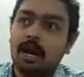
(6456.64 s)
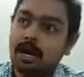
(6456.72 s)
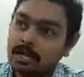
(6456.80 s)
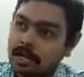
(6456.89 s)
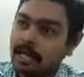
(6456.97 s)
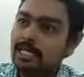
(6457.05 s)

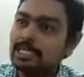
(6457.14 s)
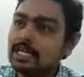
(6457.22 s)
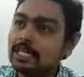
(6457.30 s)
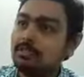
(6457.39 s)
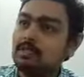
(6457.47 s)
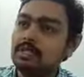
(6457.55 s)
And next
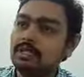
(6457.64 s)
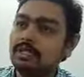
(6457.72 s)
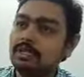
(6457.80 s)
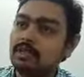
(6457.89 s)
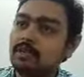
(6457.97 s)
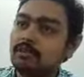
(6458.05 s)
attempt
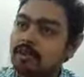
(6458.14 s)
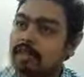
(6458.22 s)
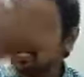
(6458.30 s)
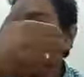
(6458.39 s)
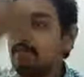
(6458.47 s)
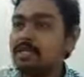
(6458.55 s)

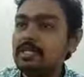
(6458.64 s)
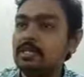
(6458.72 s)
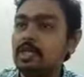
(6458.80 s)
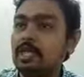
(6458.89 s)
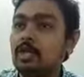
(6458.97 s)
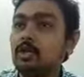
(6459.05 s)
with
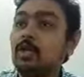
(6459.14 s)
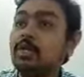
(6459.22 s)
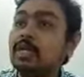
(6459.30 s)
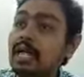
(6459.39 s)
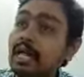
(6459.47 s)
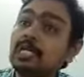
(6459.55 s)
IPCC,
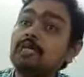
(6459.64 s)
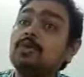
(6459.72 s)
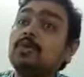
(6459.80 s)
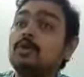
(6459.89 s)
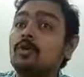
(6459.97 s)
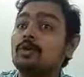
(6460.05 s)
29
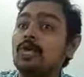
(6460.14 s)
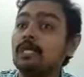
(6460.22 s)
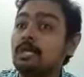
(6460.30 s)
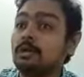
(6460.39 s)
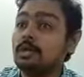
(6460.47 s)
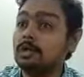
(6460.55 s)
students wrote the
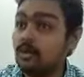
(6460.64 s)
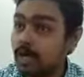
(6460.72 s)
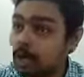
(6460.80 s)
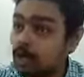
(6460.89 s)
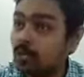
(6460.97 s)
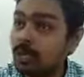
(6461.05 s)
examination.
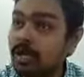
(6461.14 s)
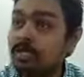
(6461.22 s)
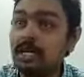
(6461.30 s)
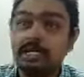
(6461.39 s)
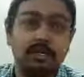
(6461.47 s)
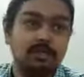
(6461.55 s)
Only 2
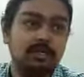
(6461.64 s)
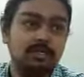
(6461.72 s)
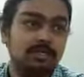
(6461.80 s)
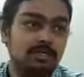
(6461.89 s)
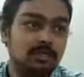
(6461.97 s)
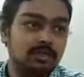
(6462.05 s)
cleared the
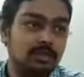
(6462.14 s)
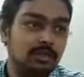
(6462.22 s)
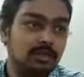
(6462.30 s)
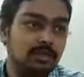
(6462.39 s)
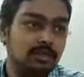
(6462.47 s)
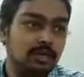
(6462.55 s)
examination.
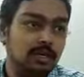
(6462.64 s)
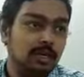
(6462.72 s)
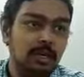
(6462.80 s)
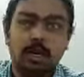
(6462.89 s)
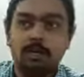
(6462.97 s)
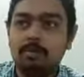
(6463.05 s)

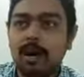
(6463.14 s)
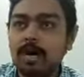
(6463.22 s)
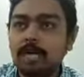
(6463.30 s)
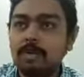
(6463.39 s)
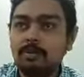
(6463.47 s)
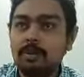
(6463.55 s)
And
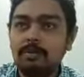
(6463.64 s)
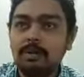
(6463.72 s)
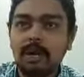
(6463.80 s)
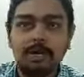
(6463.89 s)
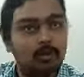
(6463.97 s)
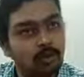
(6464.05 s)
Baki
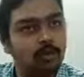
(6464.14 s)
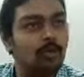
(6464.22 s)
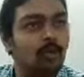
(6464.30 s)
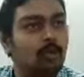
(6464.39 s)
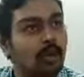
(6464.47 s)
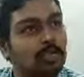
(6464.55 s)
people, I don't
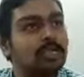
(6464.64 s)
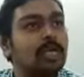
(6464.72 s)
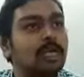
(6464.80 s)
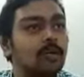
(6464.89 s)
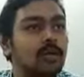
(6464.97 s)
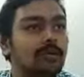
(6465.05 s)
know what they
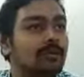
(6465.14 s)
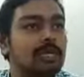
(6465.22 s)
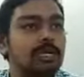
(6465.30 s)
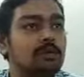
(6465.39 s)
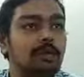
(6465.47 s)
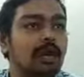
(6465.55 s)
are doing.
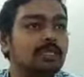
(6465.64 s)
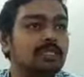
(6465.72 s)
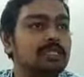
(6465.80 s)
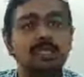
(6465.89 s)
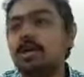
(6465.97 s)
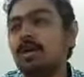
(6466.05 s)
Whether they
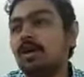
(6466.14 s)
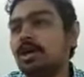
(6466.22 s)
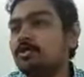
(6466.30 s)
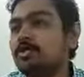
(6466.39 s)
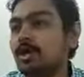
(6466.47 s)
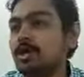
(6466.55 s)
pass CA or not,
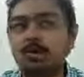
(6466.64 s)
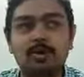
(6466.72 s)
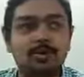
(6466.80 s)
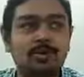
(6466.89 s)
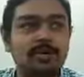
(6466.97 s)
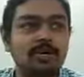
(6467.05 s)
also I
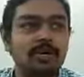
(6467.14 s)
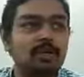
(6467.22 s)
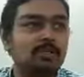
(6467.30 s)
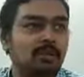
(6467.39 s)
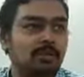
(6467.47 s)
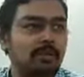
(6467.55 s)
don't know.
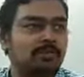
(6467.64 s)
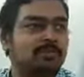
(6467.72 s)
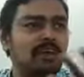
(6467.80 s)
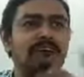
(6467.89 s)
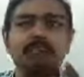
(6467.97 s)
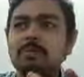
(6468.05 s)
Maybe
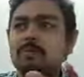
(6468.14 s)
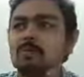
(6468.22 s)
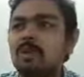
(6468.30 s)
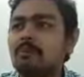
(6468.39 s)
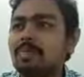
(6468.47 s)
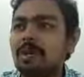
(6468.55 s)
5 people
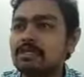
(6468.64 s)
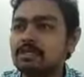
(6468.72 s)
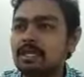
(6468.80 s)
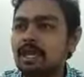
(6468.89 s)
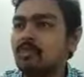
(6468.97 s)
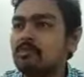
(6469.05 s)
would have
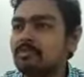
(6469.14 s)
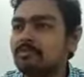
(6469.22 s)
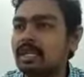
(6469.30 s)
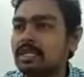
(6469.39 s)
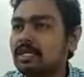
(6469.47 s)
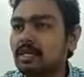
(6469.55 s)
passed CA out
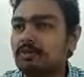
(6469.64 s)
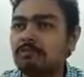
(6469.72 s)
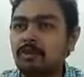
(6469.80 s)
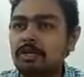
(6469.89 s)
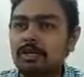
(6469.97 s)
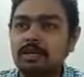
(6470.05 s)
of 30 or
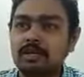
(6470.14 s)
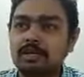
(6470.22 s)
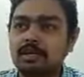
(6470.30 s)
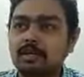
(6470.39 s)
40.